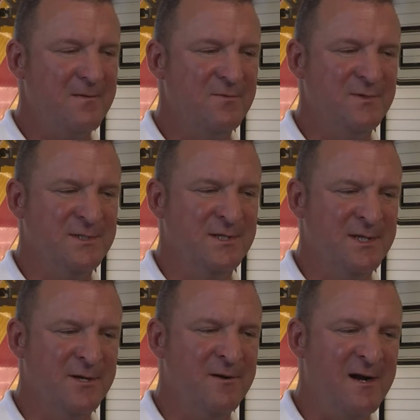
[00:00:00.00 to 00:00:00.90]
It was a
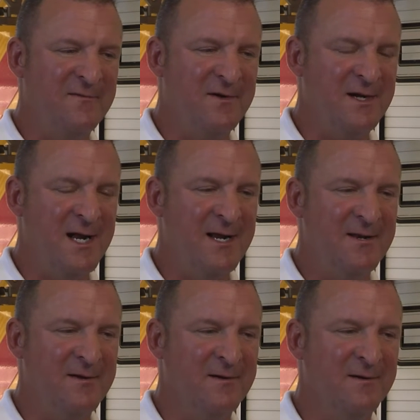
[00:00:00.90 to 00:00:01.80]
year after I got
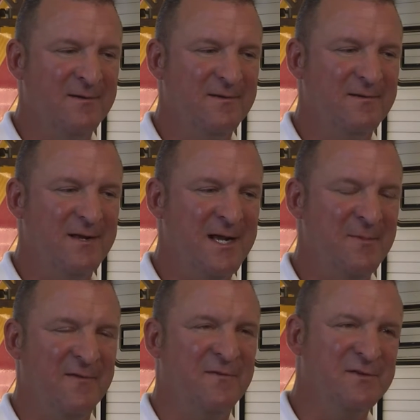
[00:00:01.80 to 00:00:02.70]
here. I had
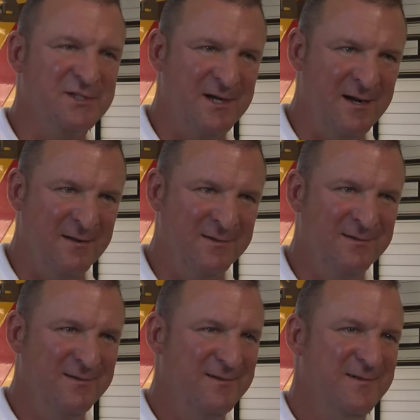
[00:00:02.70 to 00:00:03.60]
my first child,
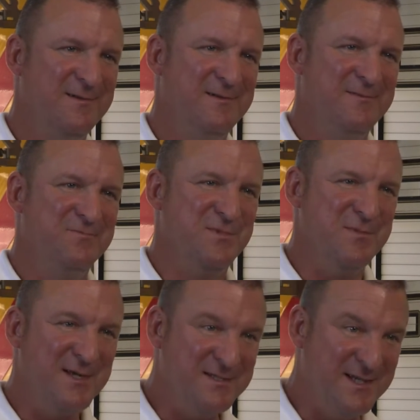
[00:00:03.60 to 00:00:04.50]

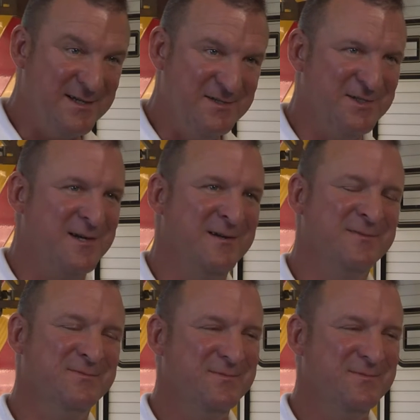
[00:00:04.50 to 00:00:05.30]
then my second child.